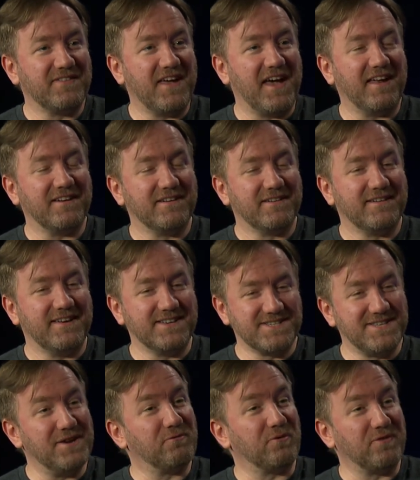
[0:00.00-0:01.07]
that is
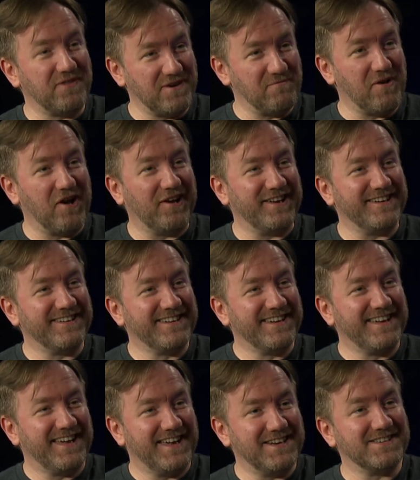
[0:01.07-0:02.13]
different than mine
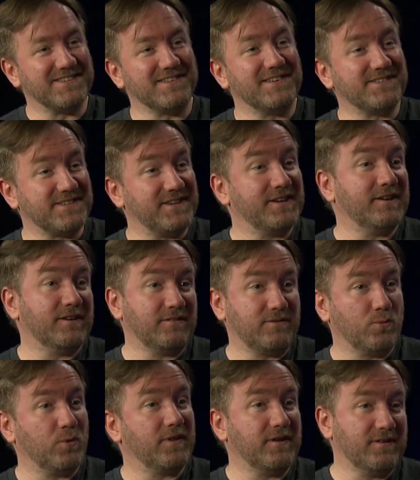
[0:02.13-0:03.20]
and is listening in a,
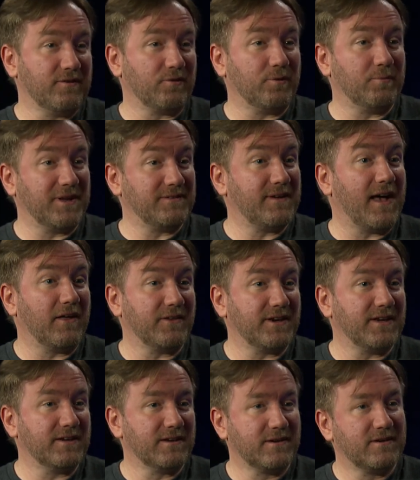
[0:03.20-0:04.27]
with a and different is not mentality.
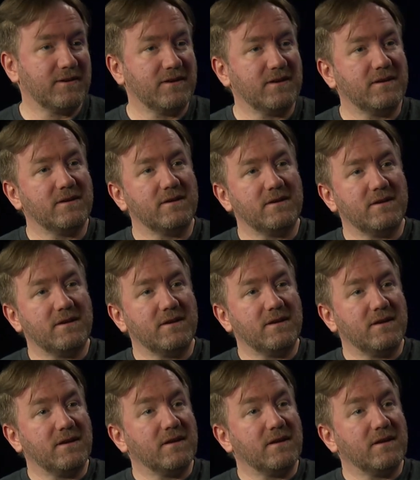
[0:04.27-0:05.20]
emotionally into, um,